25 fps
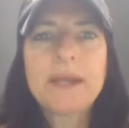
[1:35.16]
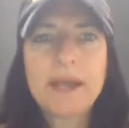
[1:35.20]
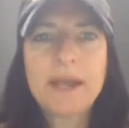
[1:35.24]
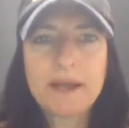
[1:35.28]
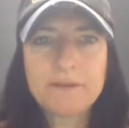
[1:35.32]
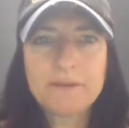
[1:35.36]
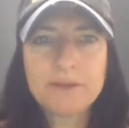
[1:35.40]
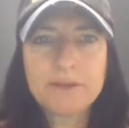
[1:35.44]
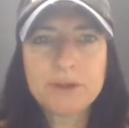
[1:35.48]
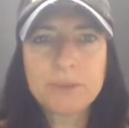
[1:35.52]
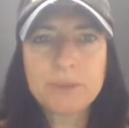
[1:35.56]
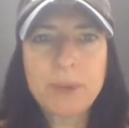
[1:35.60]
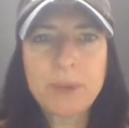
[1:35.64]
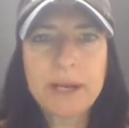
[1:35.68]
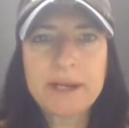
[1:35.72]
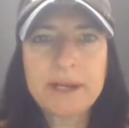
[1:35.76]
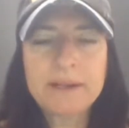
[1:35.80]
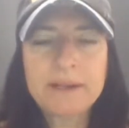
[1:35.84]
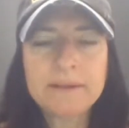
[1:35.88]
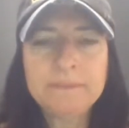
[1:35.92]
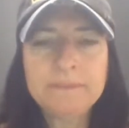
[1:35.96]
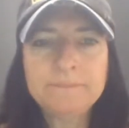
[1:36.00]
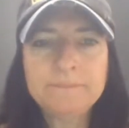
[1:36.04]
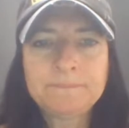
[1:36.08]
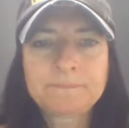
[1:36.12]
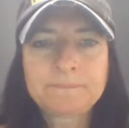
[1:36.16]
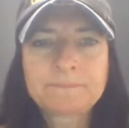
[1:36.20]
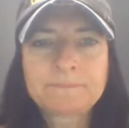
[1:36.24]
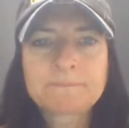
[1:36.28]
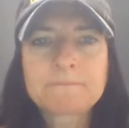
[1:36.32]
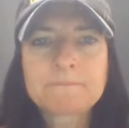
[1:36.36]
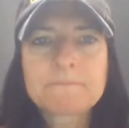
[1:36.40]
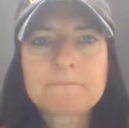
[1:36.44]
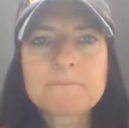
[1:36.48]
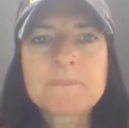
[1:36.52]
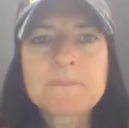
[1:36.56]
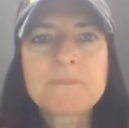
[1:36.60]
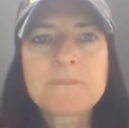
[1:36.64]
have your wedding
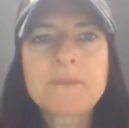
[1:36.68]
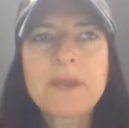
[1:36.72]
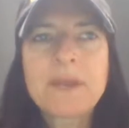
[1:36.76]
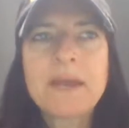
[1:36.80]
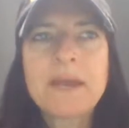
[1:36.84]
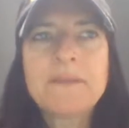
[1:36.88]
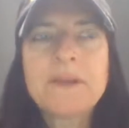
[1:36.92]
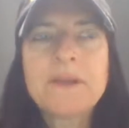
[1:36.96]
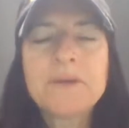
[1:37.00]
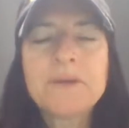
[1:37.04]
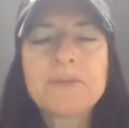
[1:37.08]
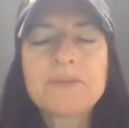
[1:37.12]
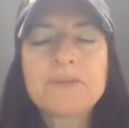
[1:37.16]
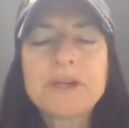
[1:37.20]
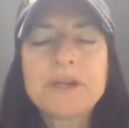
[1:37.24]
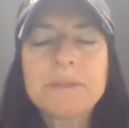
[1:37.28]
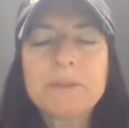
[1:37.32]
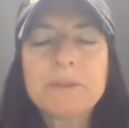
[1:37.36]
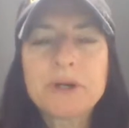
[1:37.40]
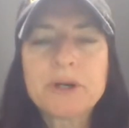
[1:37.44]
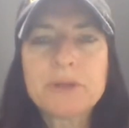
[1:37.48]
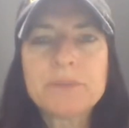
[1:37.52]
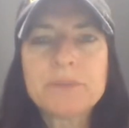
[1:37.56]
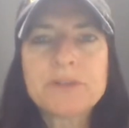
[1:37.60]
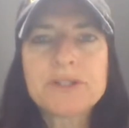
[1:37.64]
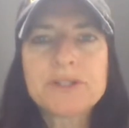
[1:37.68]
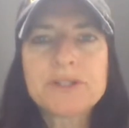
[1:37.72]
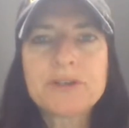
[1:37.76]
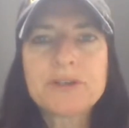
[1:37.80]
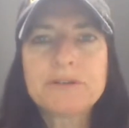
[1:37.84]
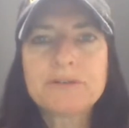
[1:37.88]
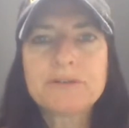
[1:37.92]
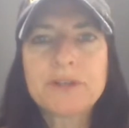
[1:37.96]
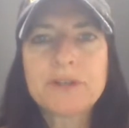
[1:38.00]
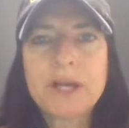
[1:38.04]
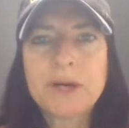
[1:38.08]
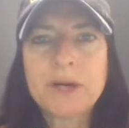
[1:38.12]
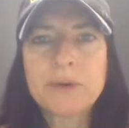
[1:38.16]
and then repurpose
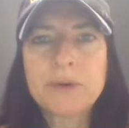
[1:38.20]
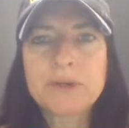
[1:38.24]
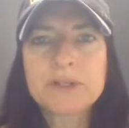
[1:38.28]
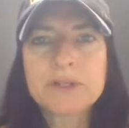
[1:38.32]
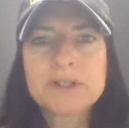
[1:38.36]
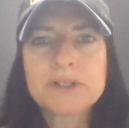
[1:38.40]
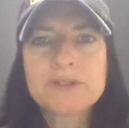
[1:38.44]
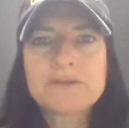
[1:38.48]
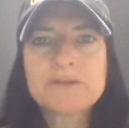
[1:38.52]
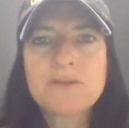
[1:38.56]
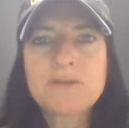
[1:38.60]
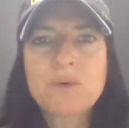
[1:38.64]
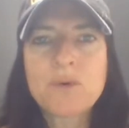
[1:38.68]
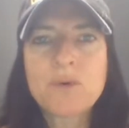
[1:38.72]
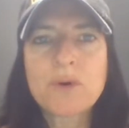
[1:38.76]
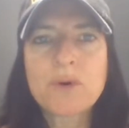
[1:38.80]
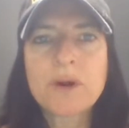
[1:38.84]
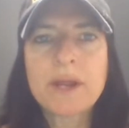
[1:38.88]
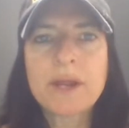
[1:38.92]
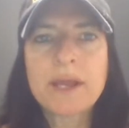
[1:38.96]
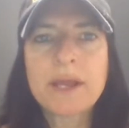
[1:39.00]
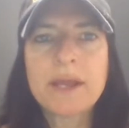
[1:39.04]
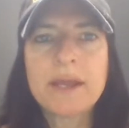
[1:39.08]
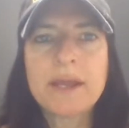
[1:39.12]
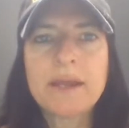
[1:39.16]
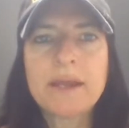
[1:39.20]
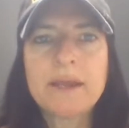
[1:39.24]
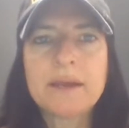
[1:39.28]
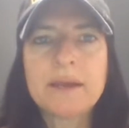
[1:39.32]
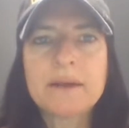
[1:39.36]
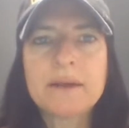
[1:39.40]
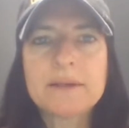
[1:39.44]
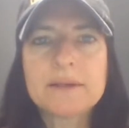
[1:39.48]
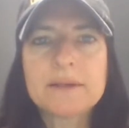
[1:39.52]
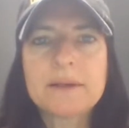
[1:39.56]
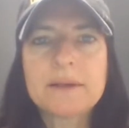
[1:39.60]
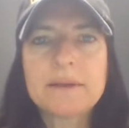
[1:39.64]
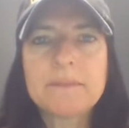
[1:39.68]
your flowers for
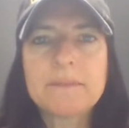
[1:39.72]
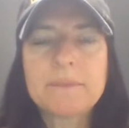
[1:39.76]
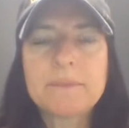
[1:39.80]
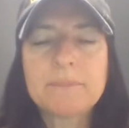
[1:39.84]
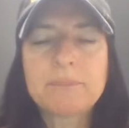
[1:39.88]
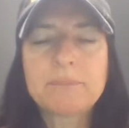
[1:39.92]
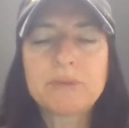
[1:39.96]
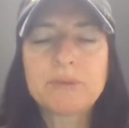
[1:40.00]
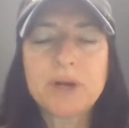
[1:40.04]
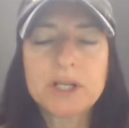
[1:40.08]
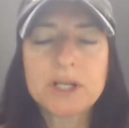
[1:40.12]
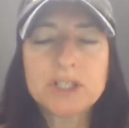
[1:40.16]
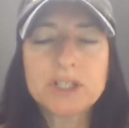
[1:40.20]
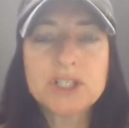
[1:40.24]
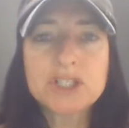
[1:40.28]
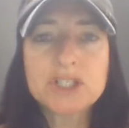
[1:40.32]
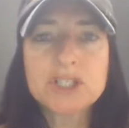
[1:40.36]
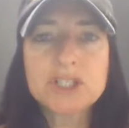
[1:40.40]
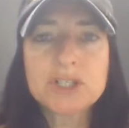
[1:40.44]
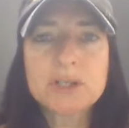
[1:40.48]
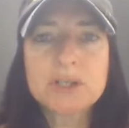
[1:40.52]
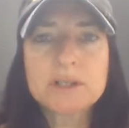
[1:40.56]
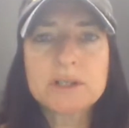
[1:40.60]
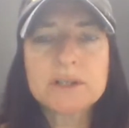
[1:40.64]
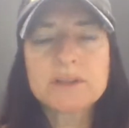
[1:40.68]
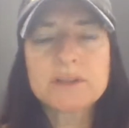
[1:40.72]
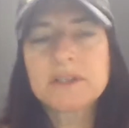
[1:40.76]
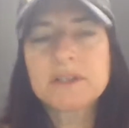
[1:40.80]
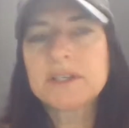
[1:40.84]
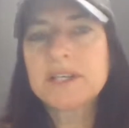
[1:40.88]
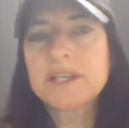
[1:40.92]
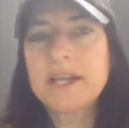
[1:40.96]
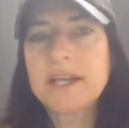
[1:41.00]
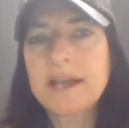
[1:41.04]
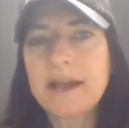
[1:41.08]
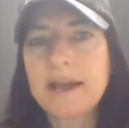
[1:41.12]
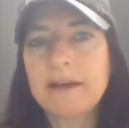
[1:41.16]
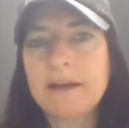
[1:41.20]
a brunch the
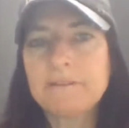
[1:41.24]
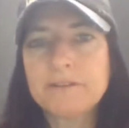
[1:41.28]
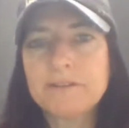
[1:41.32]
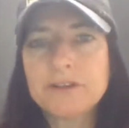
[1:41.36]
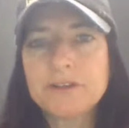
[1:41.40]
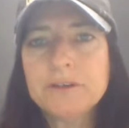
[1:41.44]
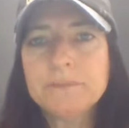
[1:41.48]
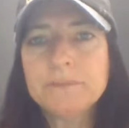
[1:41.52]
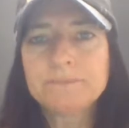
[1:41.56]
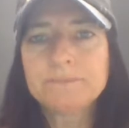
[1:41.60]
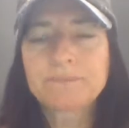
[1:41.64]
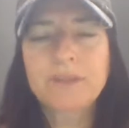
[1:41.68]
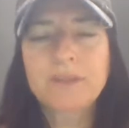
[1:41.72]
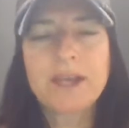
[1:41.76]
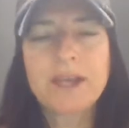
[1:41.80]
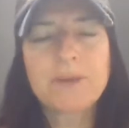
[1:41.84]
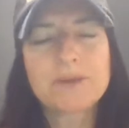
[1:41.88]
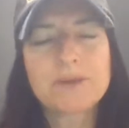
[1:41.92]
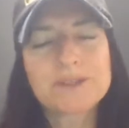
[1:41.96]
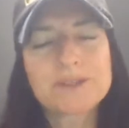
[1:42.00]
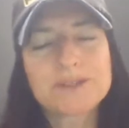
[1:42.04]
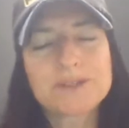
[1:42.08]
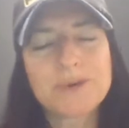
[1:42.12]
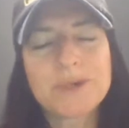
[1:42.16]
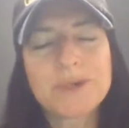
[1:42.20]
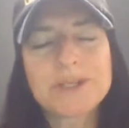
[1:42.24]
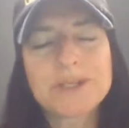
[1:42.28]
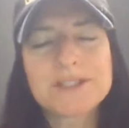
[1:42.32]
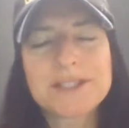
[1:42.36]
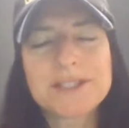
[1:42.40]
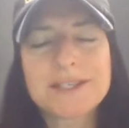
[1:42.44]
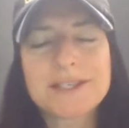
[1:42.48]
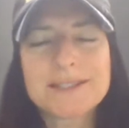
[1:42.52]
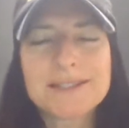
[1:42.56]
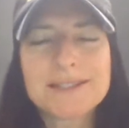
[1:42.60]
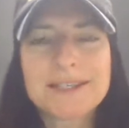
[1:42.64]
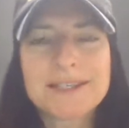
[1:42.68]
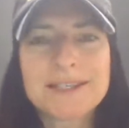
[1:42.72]
day after. I was going to
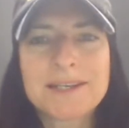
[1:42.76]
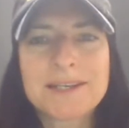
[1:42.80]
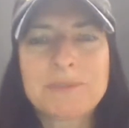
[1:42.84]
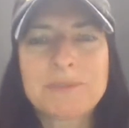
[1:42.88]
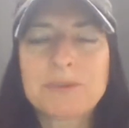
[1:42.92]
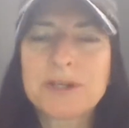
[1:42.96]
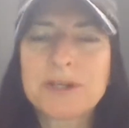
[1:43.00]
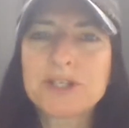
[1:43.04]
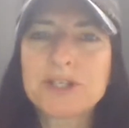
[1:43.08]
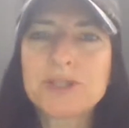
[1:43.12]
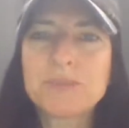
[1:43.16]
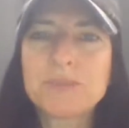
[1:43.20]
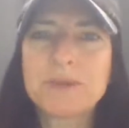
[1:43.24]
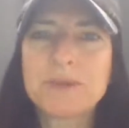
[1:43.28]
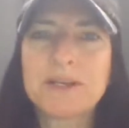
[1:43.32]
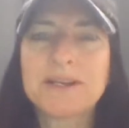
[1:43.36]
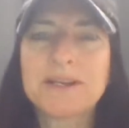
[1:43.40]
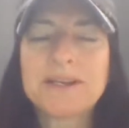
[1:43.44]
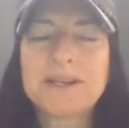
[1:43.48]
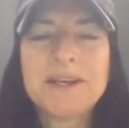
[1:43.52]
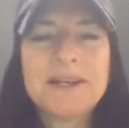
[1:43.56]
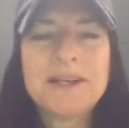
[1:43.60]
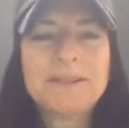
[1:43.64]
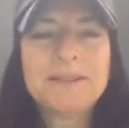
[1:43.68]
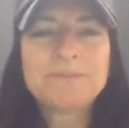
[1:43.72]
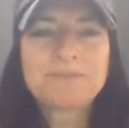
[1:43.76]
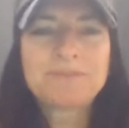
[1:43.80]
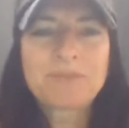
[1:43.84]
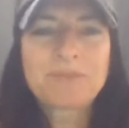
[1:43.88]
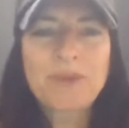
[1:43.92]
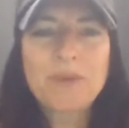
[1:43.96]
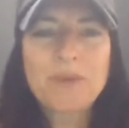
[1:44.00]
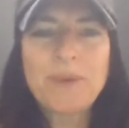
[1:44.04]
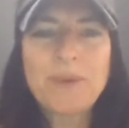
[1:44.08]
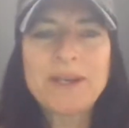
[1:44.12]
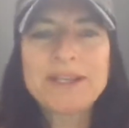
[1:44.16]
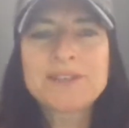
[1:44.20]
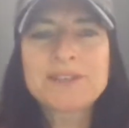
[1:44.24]
say a Sunday brunch, but
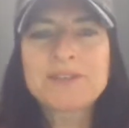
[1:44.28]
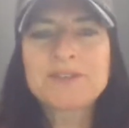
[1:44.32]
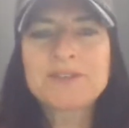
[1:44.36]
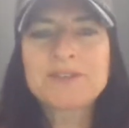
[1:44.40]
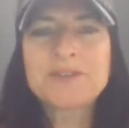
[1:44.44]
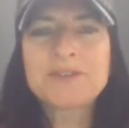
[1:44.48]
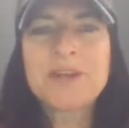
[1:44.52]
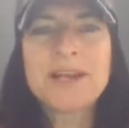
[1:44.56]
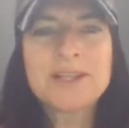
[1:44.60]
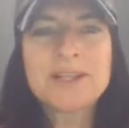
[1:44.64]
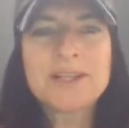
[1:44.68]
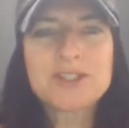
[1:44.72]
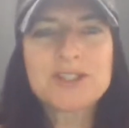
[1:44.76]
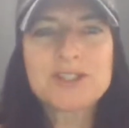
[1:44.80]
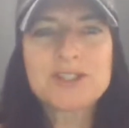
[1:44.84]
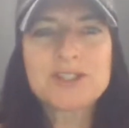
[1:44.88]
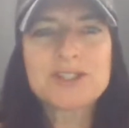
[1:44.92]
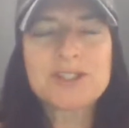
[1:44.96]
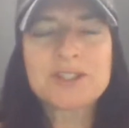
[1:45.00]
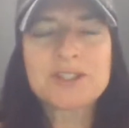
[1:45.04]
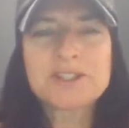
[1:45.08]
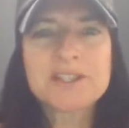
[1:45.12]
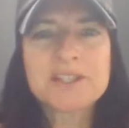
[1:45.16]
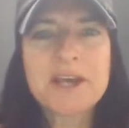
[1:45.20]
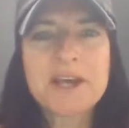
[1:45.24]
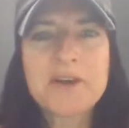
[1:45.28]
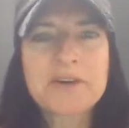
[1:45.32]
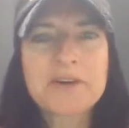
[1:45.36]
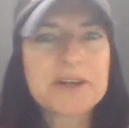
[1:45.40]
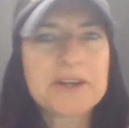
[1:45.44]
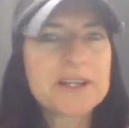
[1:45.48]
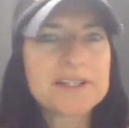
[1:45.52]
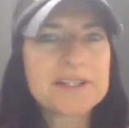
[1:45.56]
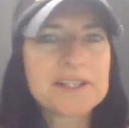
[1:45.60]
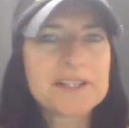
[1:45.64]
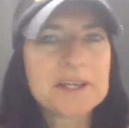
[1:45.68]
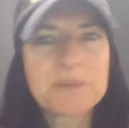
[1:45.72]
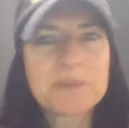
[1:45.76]
weddings are not just on
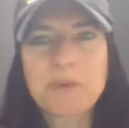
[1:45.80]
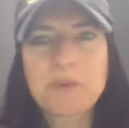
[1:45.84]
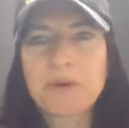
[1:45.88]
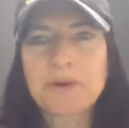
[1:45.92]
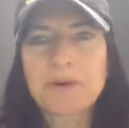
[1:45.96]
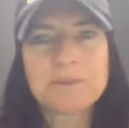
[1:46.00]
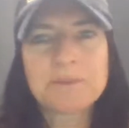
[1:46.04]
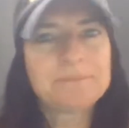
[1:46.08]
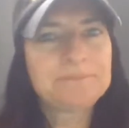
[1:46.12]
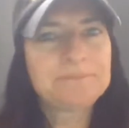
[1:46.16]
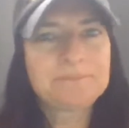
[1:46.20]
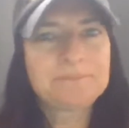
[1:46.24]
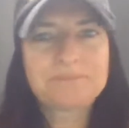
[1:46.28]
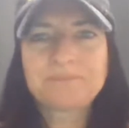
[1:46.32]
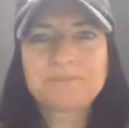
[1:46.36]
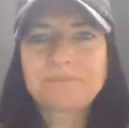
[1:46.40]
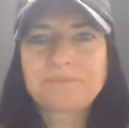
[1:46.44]
Saturdays anymore.